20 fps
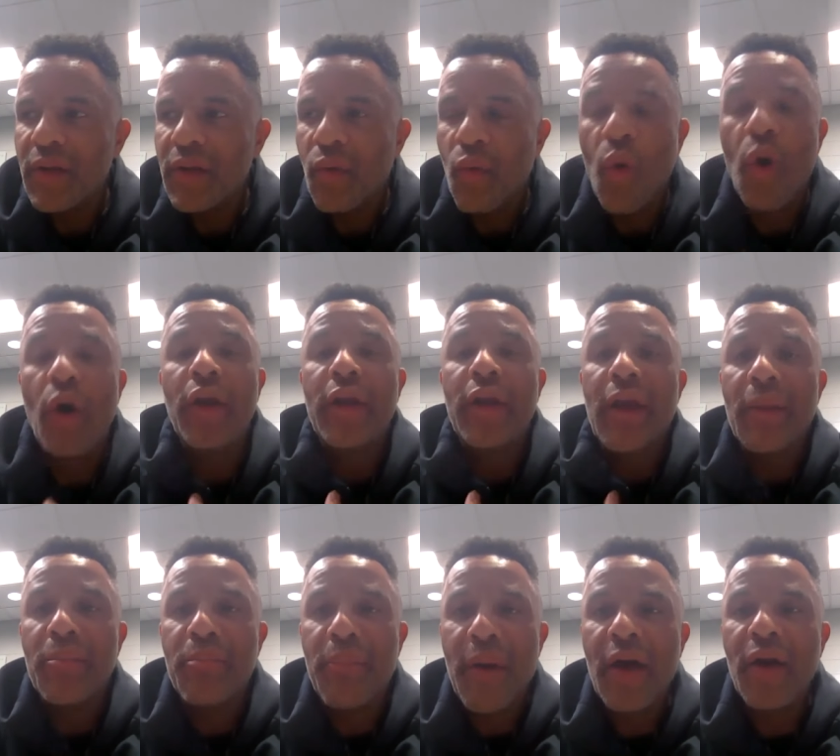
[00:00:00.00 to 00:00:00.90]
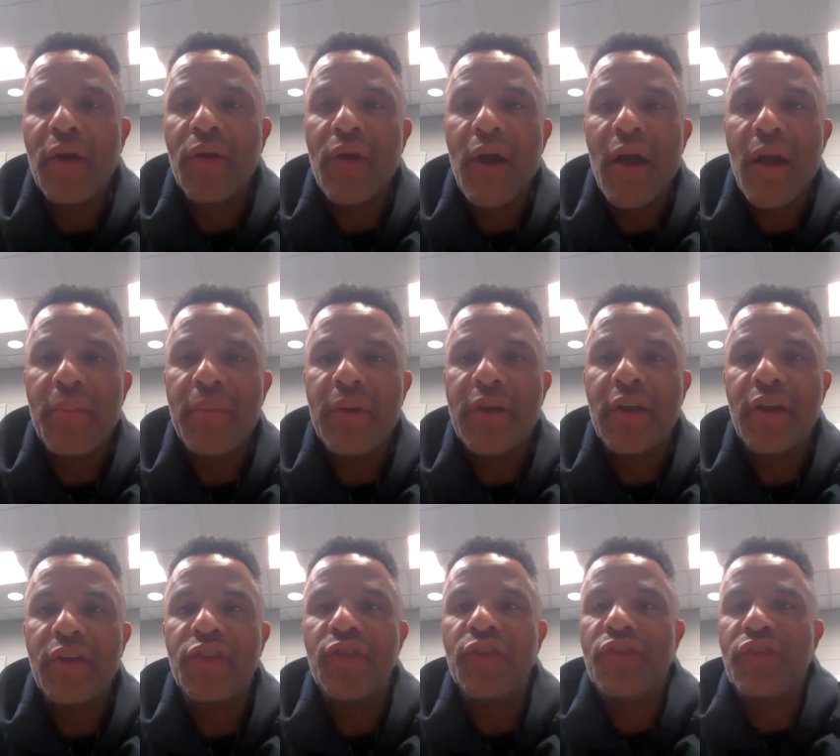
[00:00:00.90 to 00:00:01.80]
want to get better at
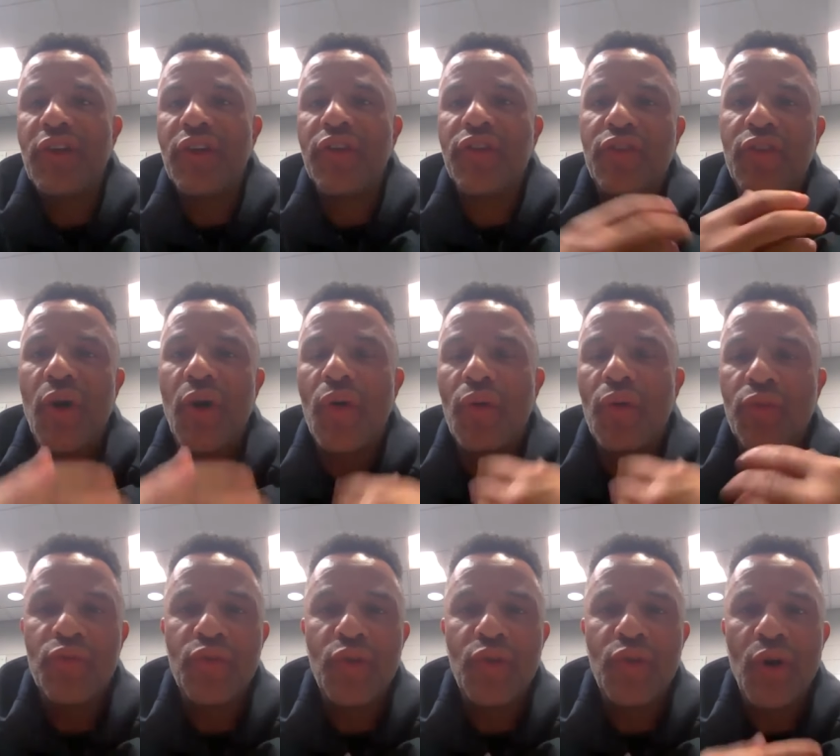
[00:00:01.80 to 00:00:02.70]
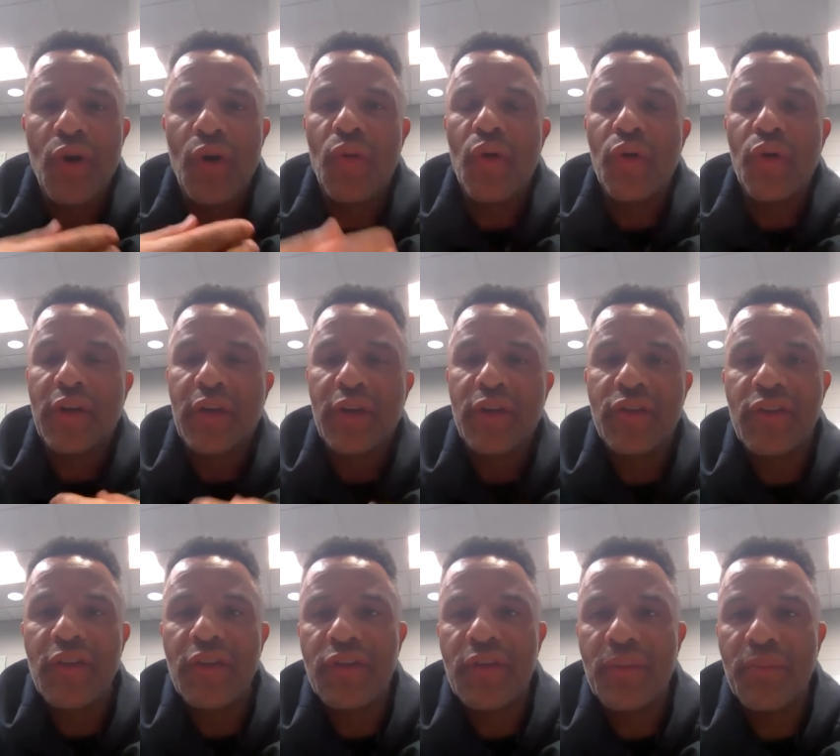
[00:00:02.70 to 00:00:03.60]
because you just don't know on a
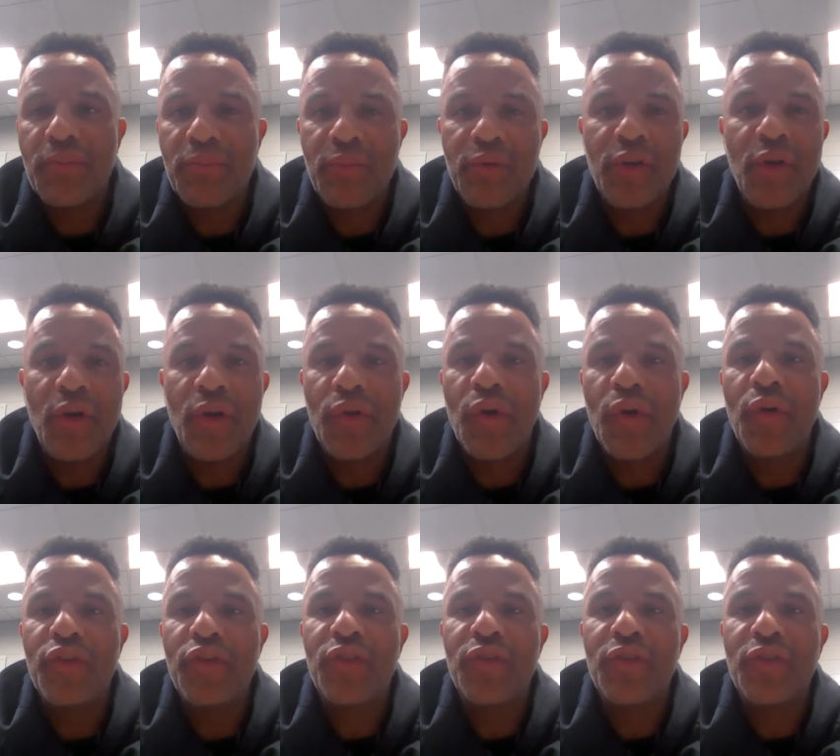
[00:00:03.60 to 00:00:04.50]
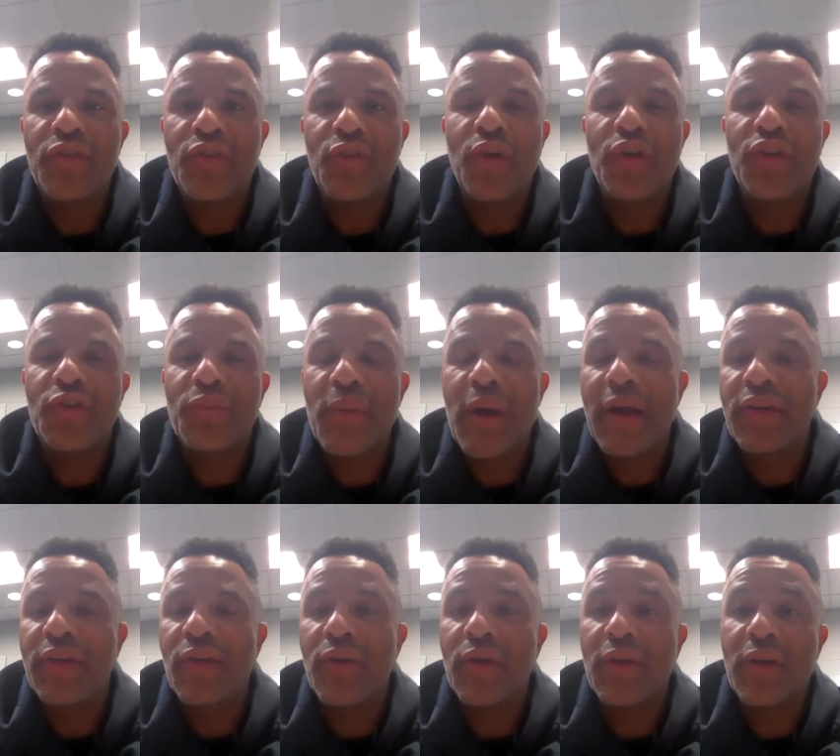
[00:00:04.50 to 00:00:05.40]
consistent you don't know what you to
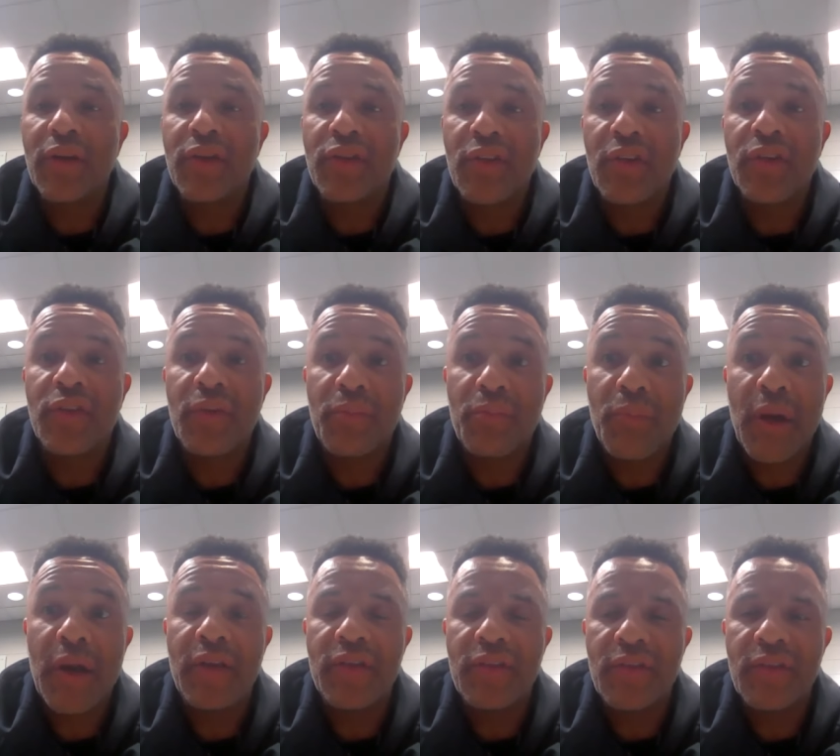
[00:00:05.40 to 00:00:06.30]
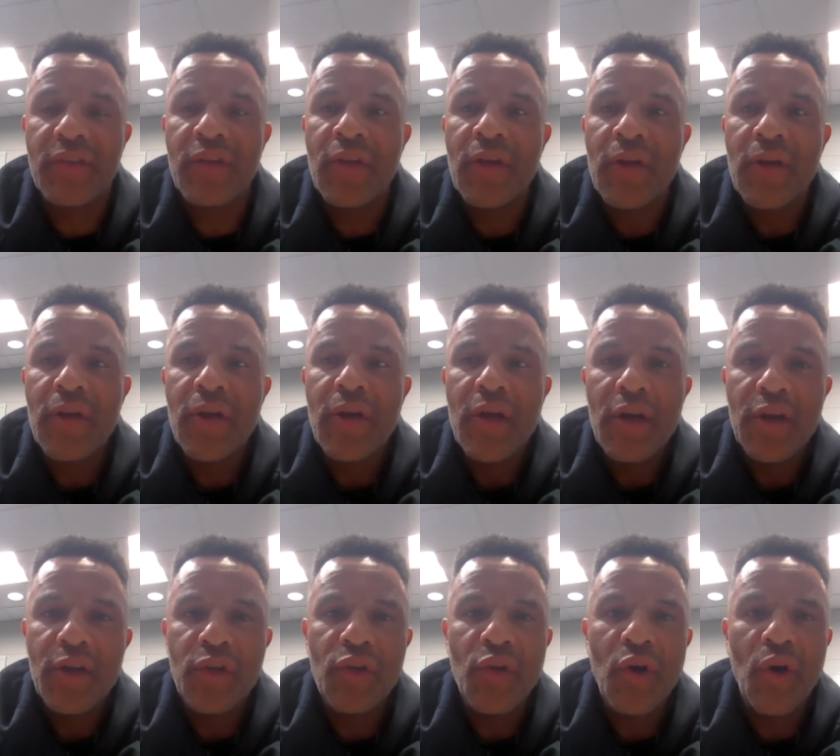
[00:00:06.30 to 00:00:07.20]
expect on a consistent basis
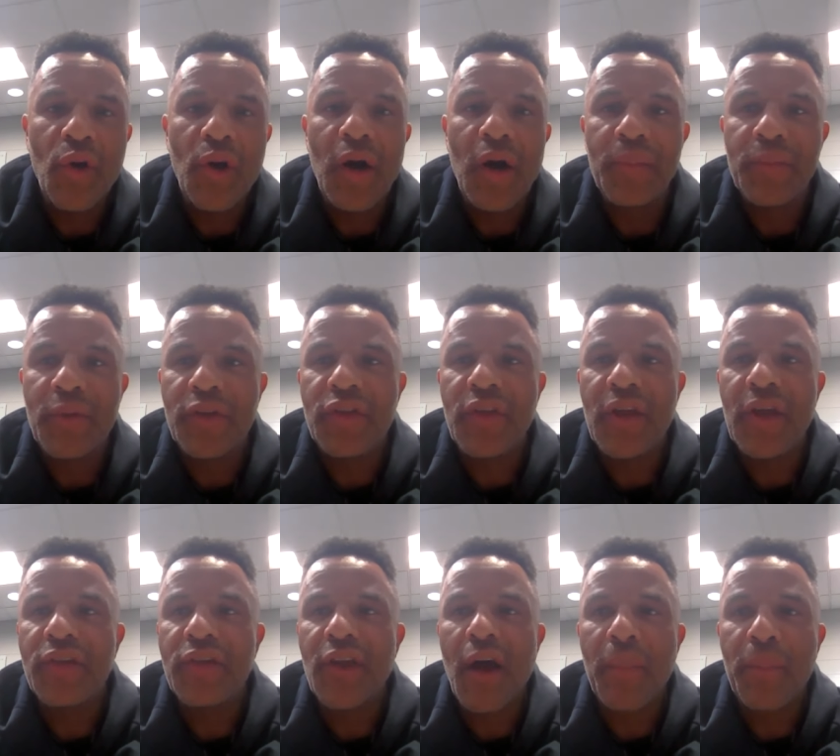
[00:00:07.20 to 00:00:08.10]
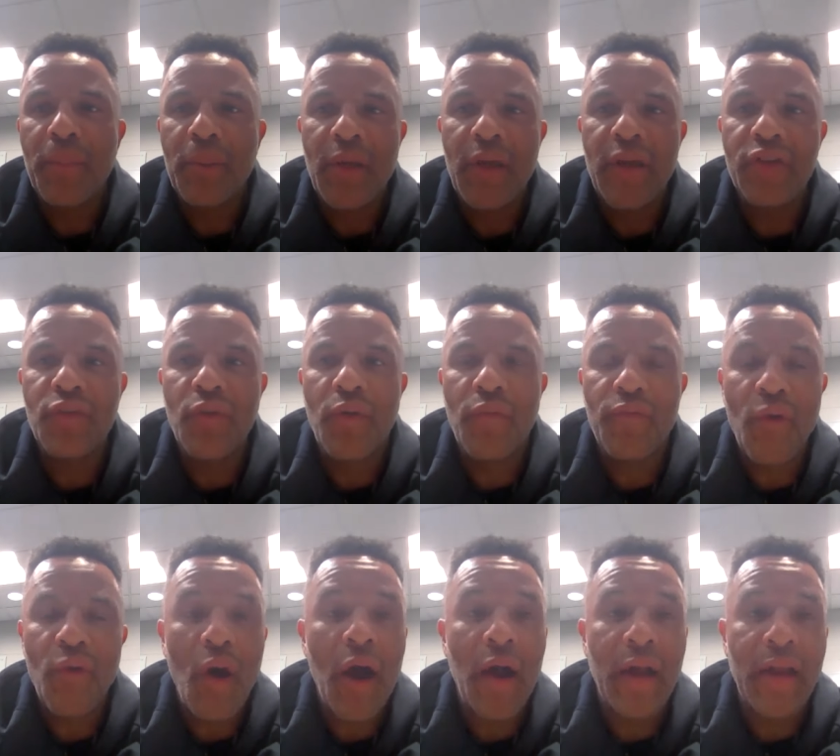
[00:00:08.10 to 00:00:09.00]
you know um the teams that i play so
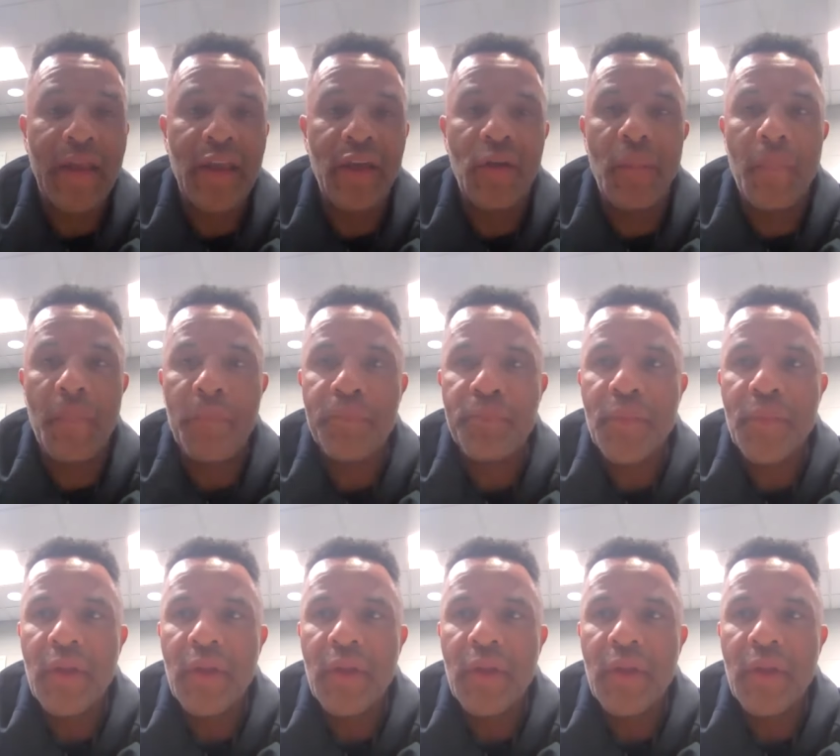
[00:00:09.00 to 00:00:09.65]
far i get them